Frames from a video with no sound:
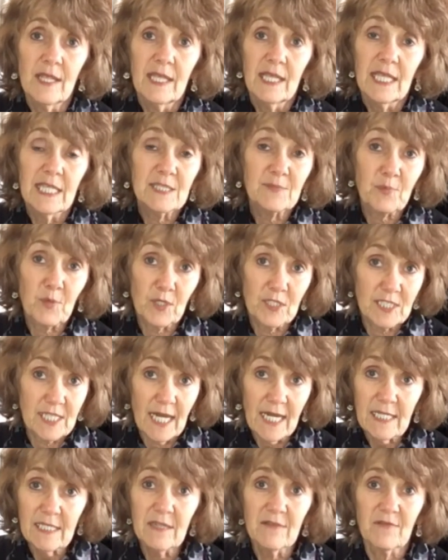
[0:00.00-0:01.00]
is
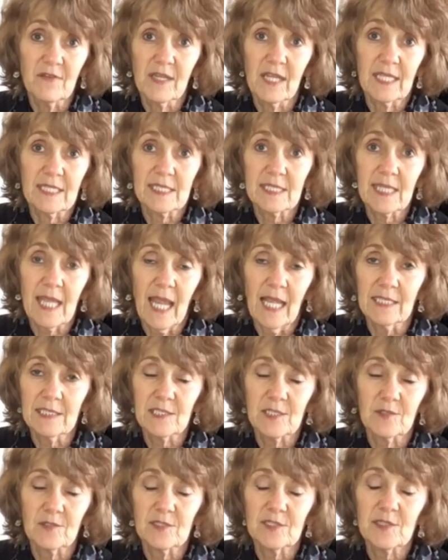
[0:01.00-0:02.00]
protective against
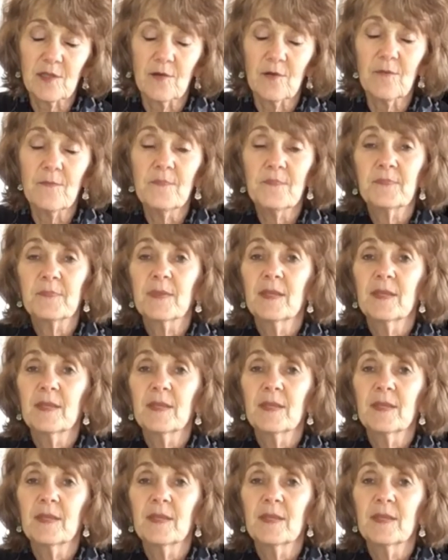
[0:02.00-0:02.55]
cancer. So